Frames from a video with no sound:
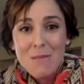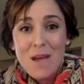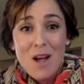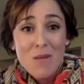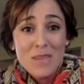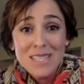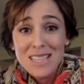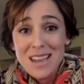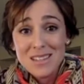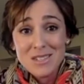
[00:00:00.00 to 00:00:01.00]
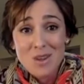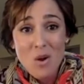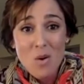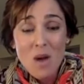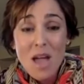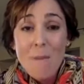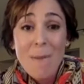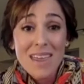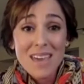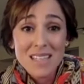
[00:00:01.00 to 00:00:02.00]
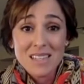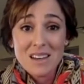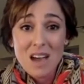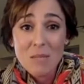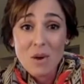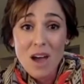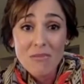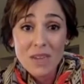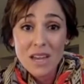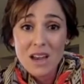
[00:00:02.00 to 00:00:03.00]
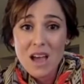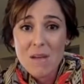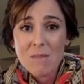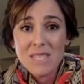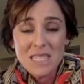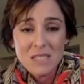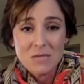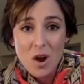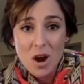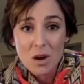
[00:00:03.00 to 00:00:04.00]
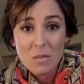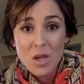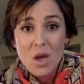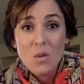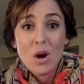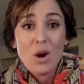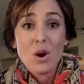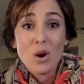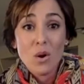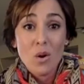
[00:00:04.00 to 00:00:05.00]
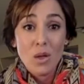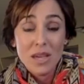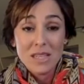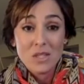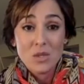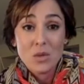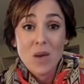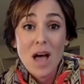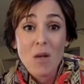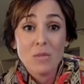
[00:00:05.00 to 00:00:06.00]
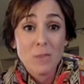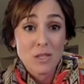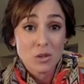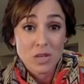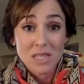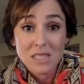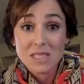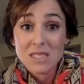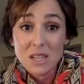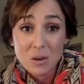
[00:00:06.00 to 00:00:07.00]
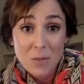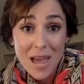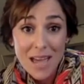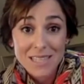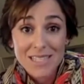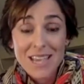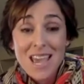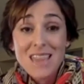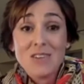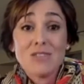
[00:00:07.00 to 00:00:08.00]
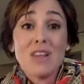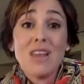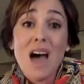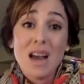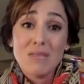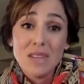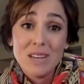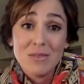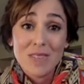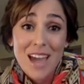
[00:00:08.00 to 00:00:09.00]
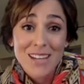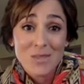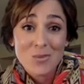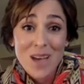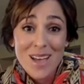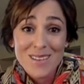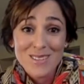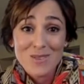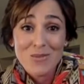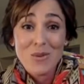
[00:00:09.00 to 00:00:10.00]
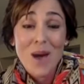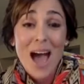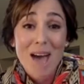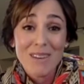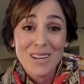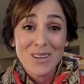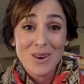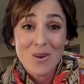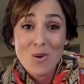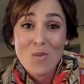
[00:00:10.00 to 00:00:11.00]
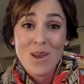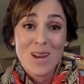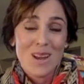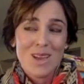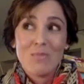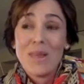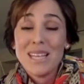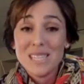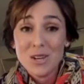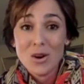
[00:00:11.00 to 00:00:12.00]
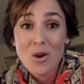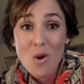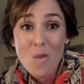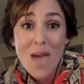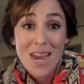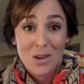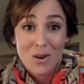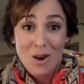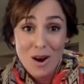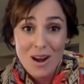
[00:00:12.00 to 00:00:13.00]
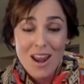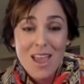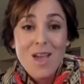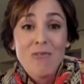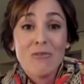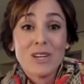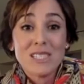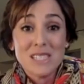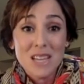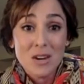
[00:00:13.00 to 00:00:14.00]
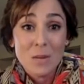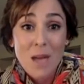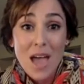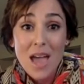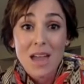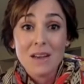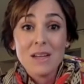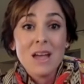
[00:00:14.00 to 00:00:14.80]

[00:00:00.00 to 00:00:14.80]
by all means, let us know. Beth has a nonprofit, Missy's Farm, where her goal is to help special needs and senior pets. There's a lot of need for that as well. So, if you have it in your home and a place in your home and in your heart for a senior pet,